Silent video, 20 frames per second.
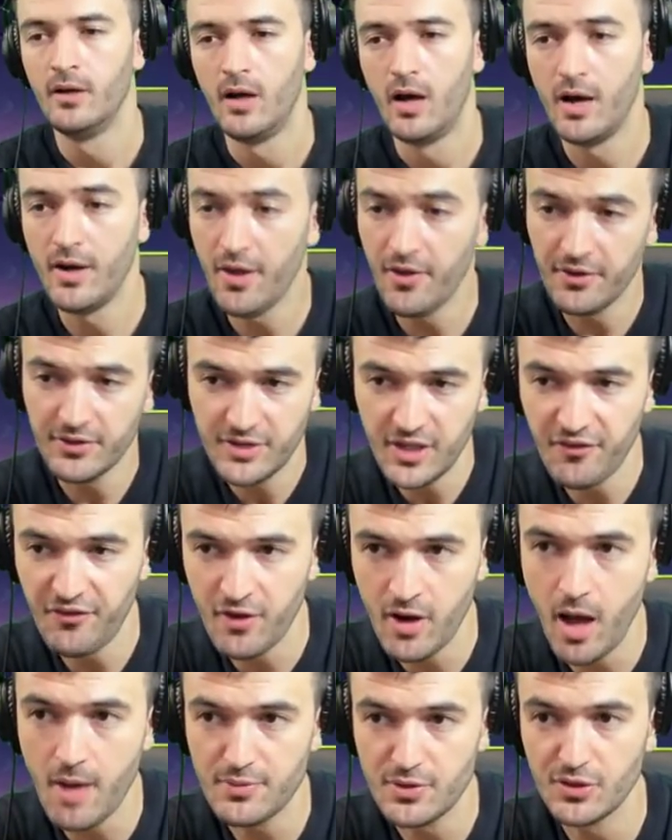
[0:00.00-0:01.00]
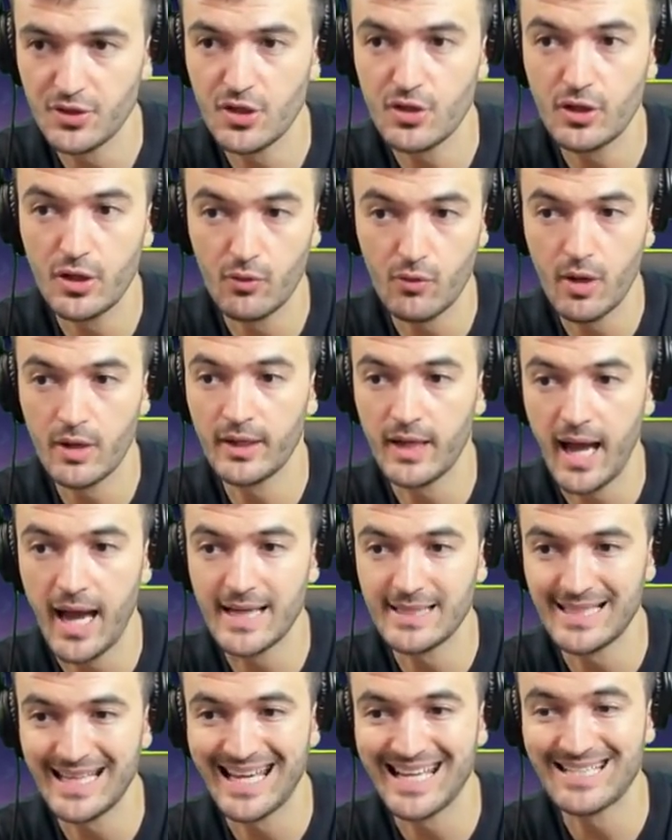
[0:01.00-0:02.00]
Another different option that you can run,
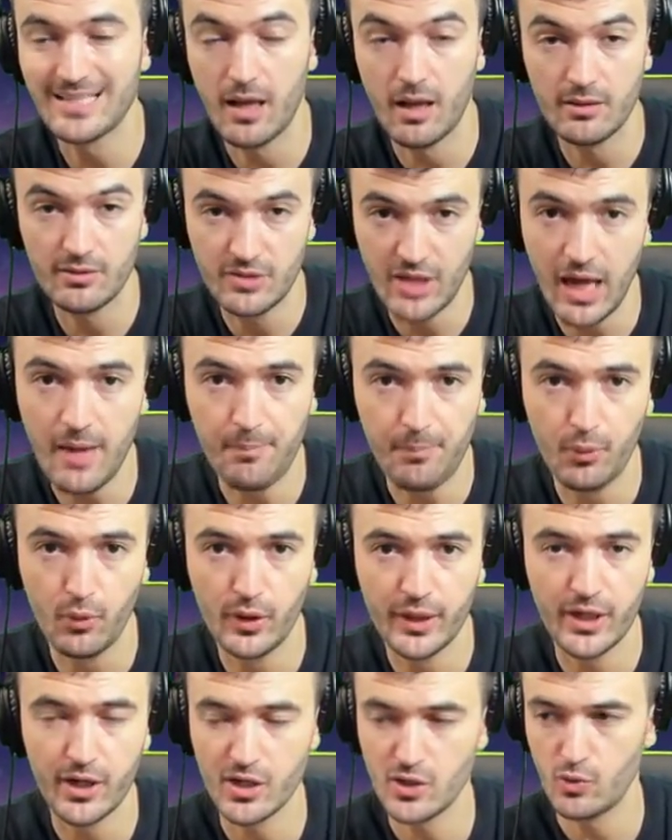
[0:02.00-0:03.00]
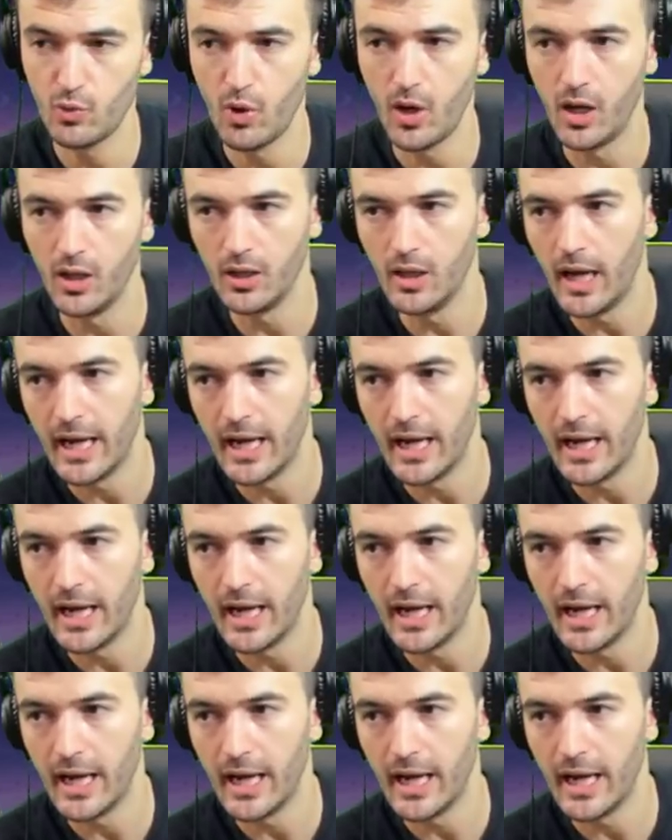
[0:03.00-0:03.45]
guys, is a Deadpool here as well.